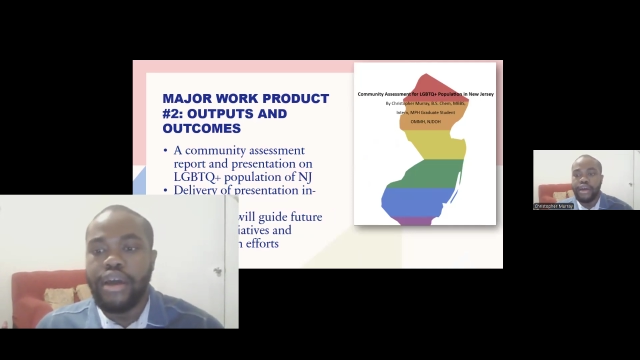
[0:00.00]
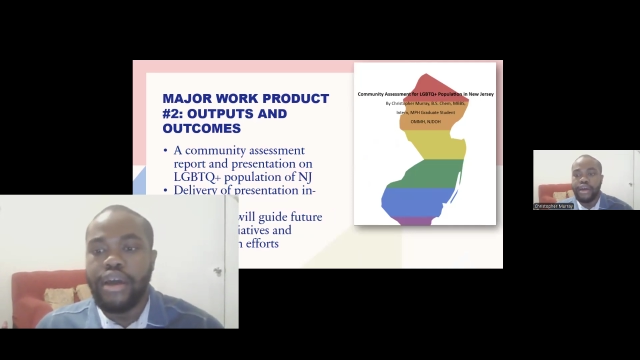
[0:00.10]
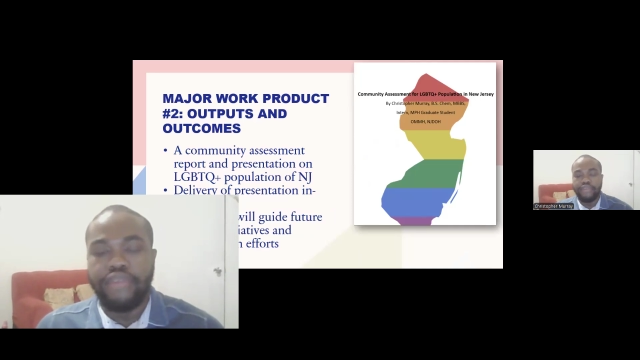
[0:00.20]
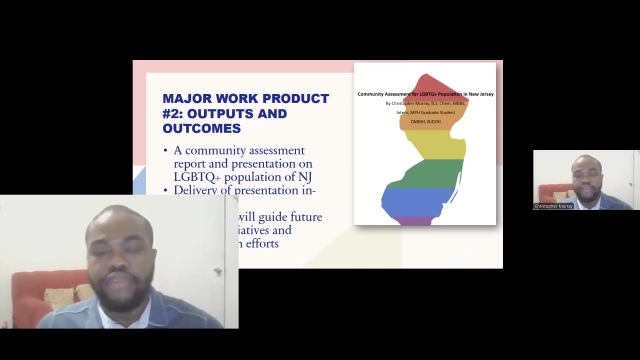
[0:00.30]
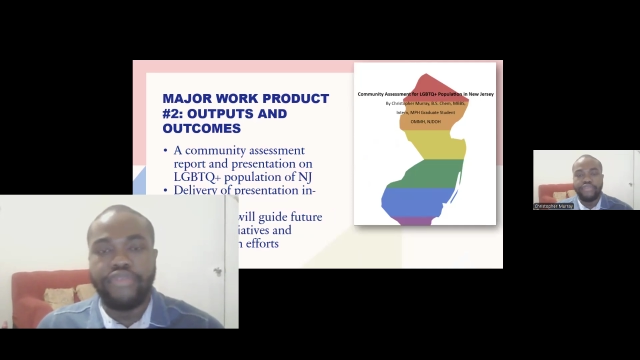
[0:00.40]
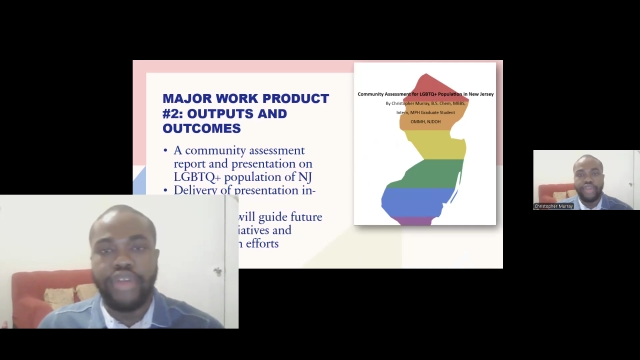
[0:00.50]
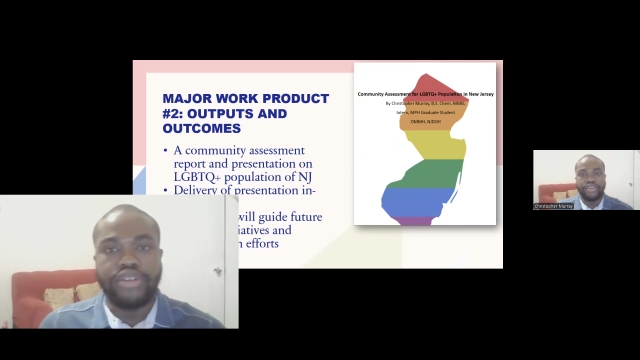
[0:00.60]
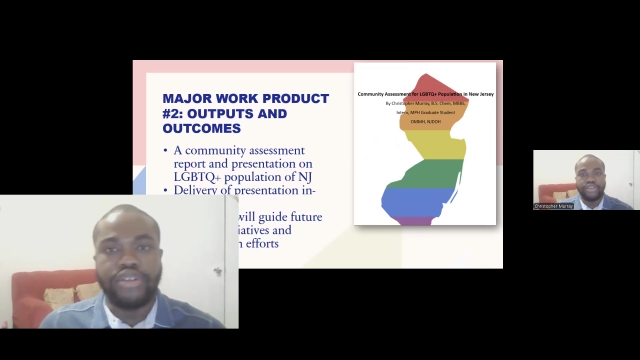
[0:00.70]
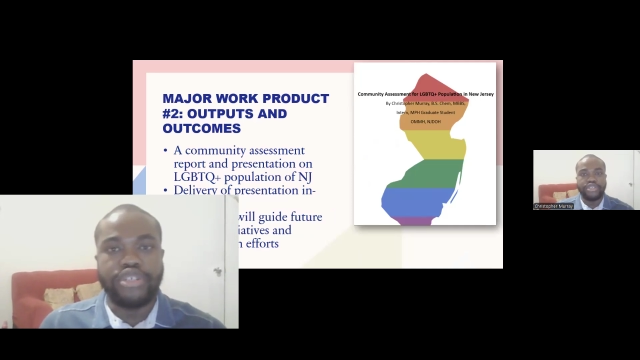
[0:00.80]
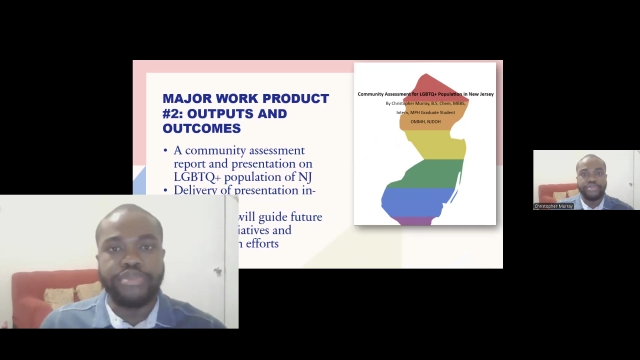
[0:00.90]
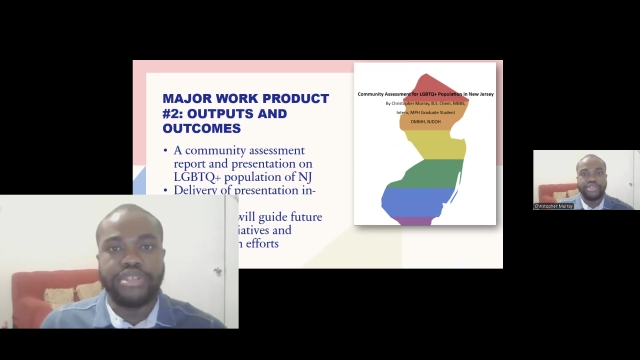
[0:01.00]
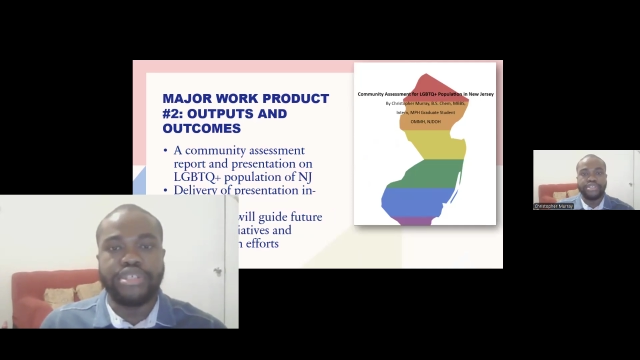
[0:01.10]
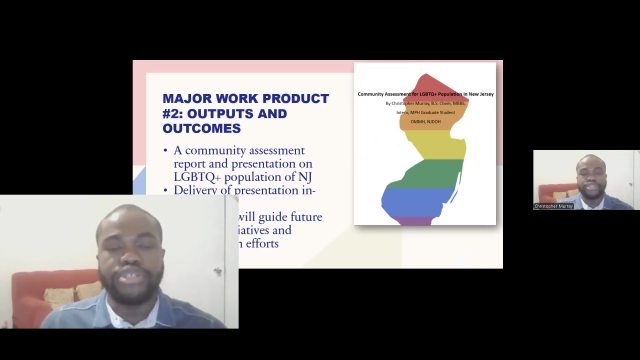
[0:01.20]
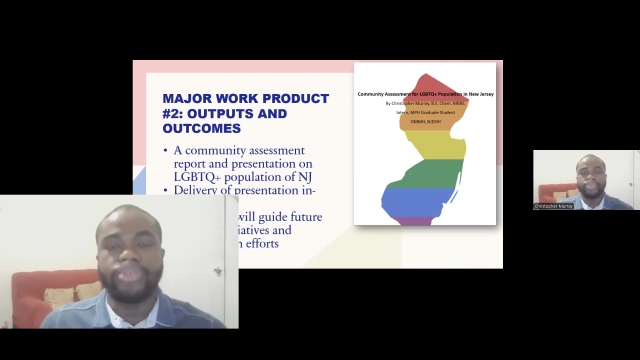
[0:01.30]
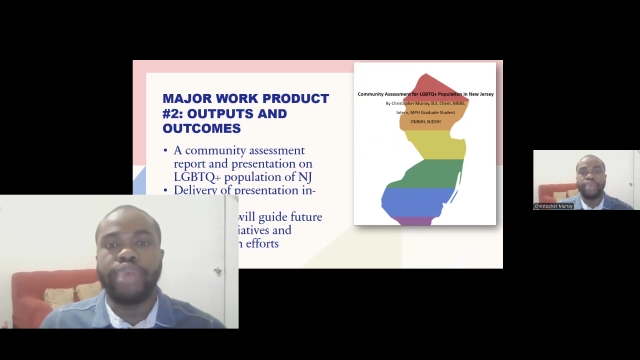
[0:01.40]
of the
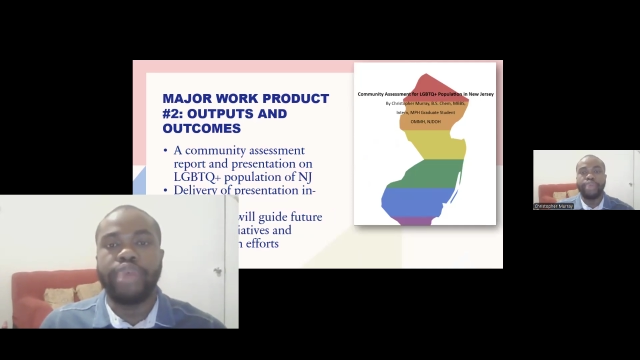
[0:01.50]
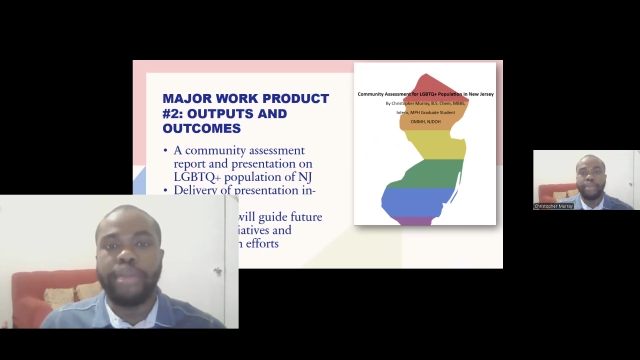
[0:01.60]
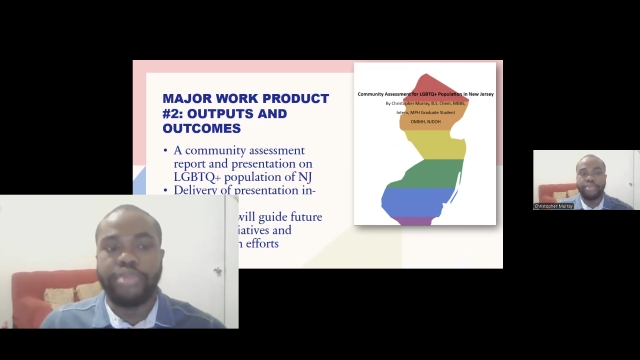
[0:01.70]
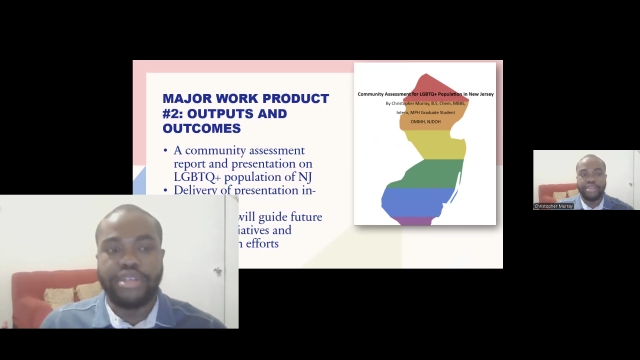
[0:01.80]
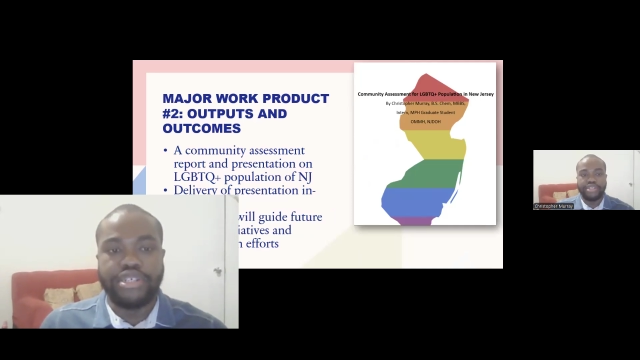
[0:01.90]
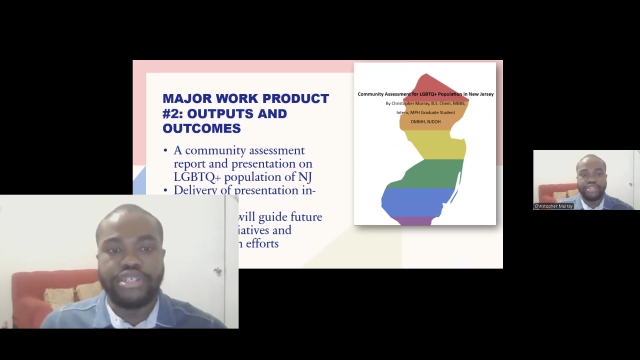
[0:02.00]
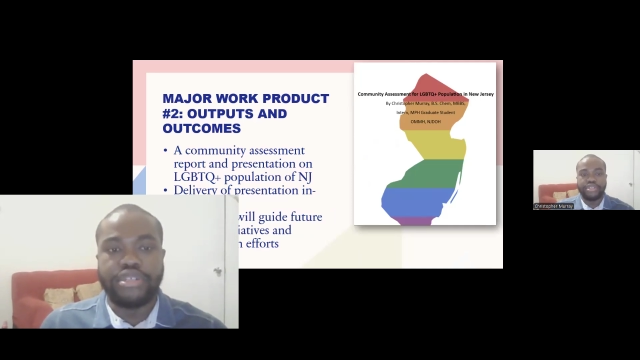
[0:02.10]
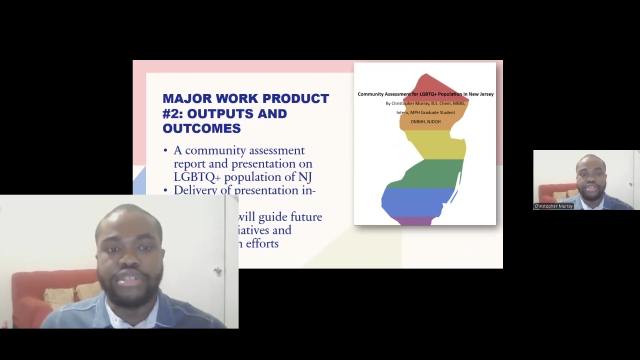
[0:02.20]
LGBTQ population.